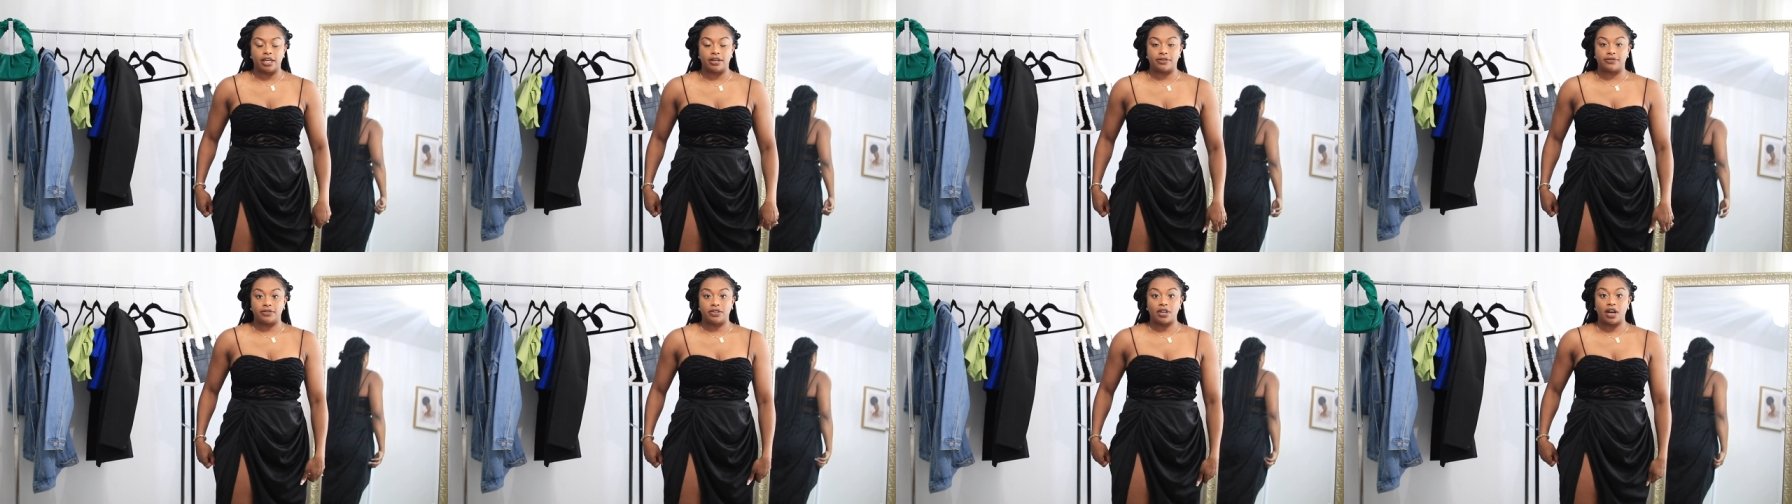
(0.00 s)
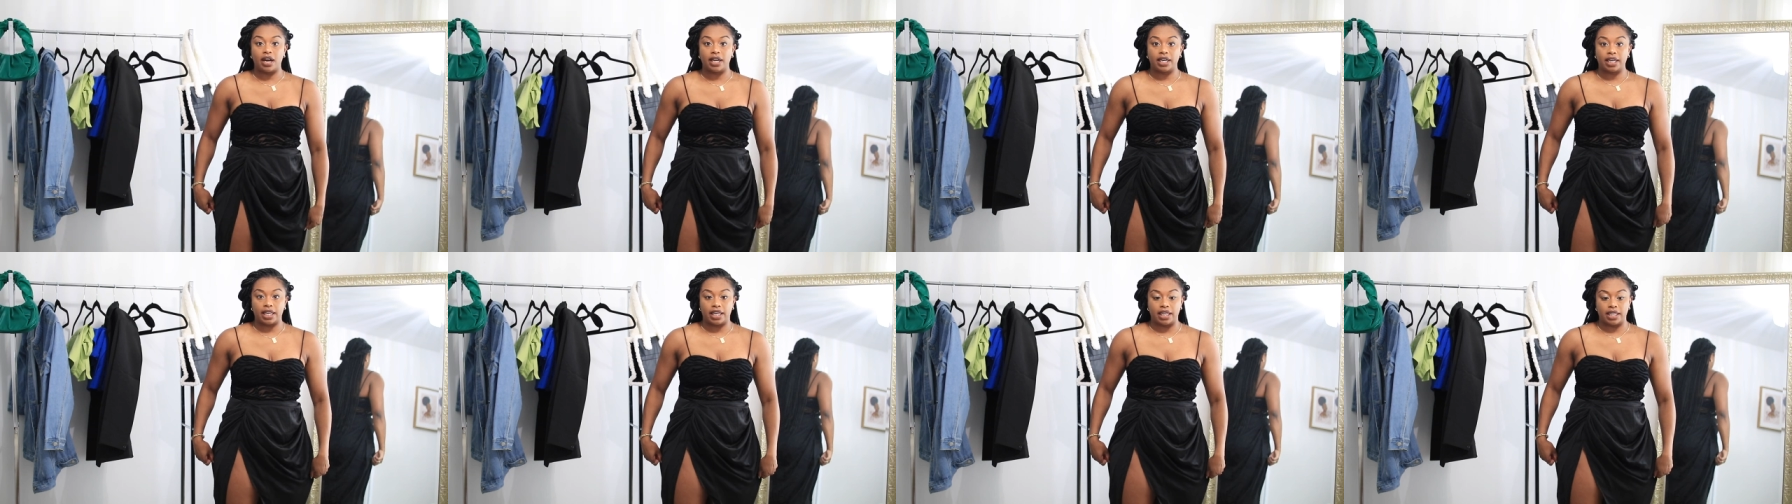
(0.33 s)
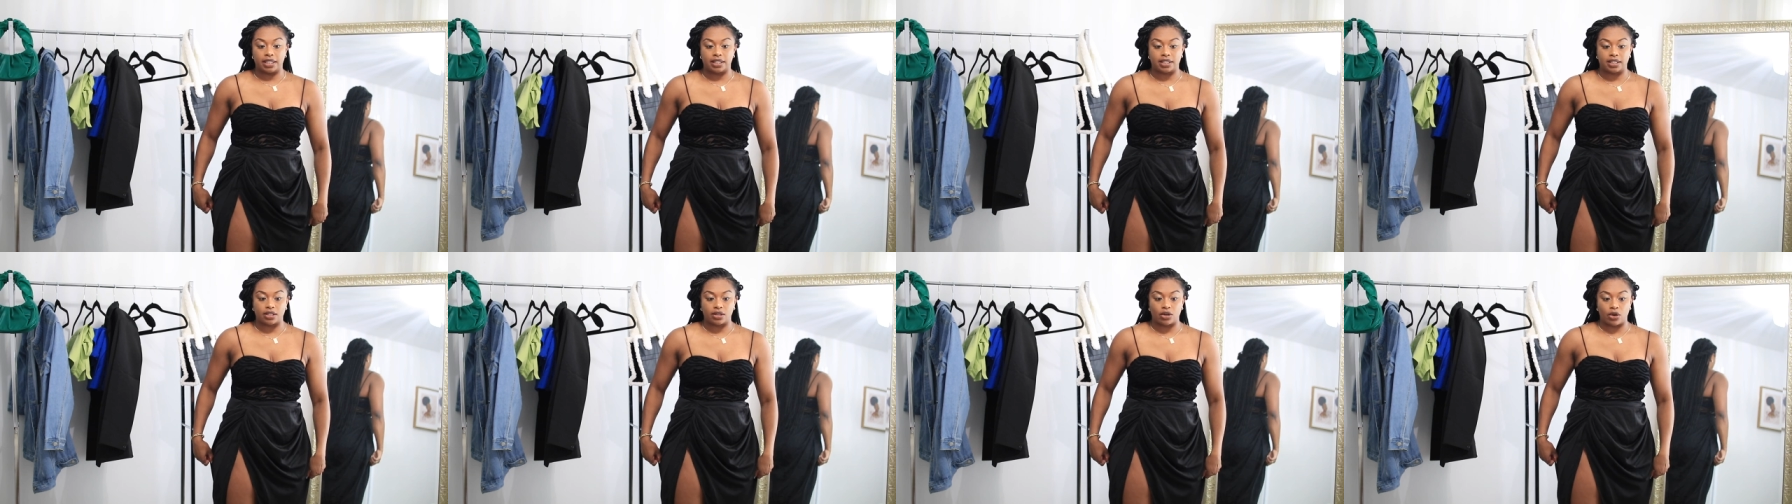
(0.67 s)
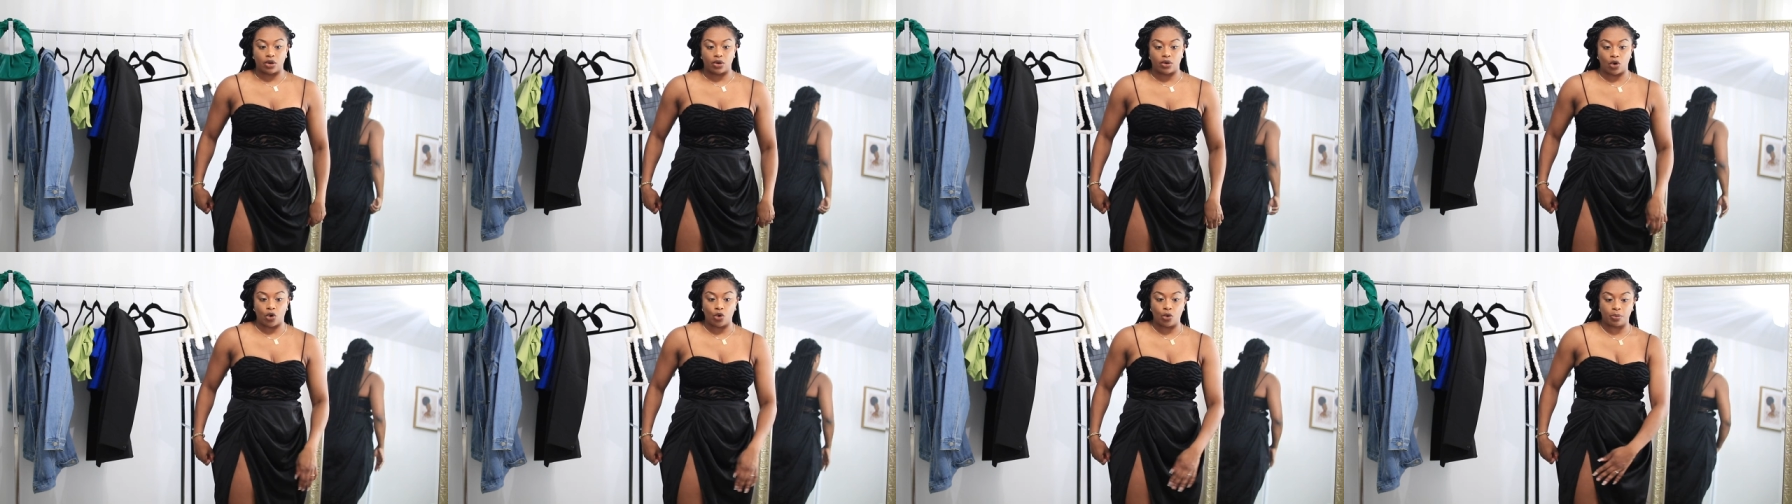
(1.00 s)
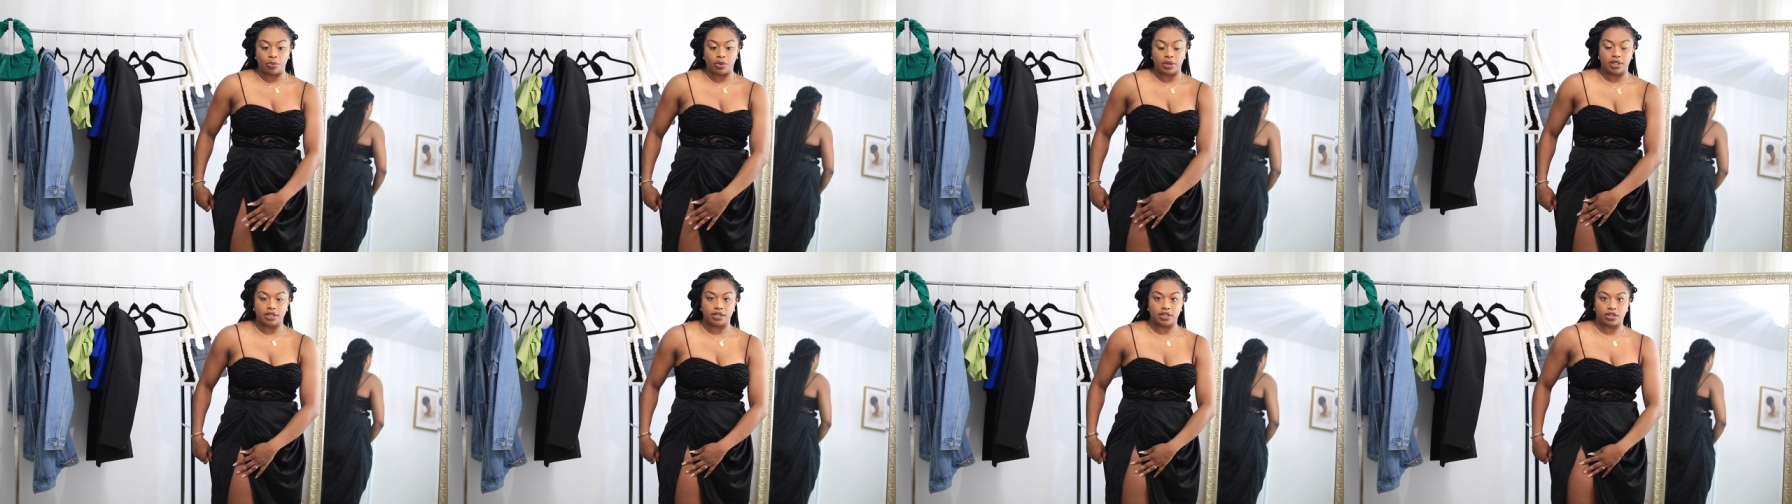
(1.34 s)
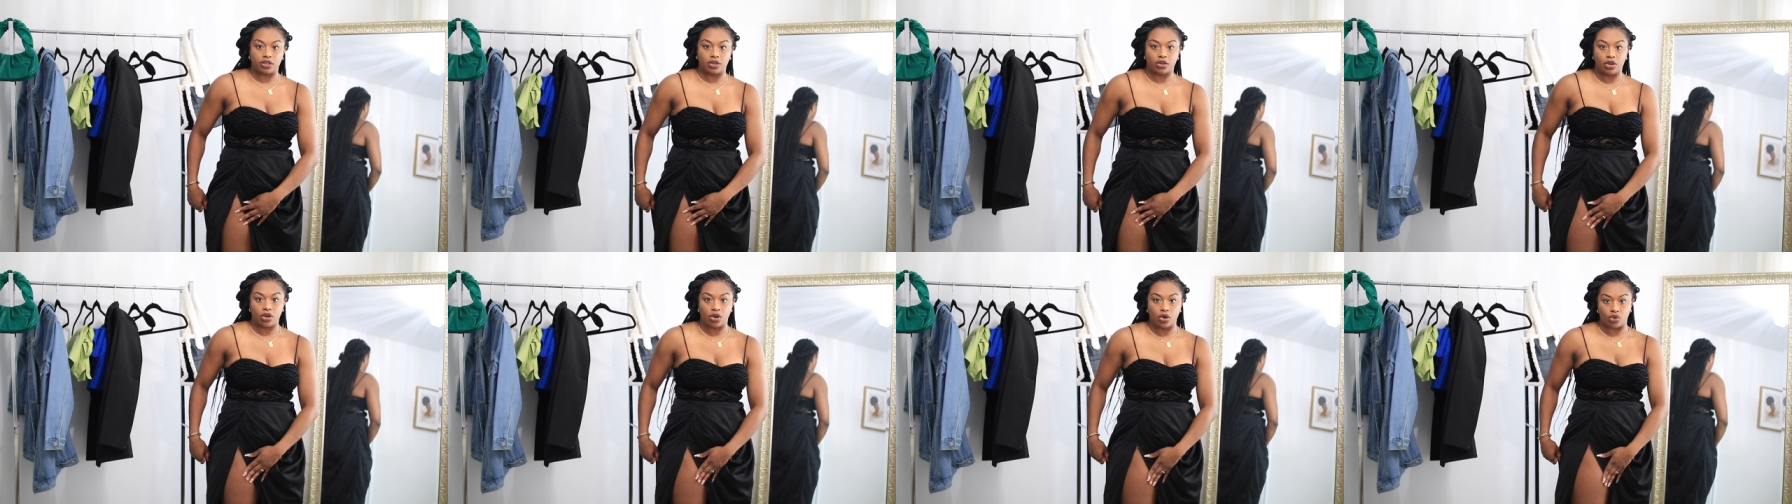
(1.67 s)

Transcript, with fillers: If not, it opens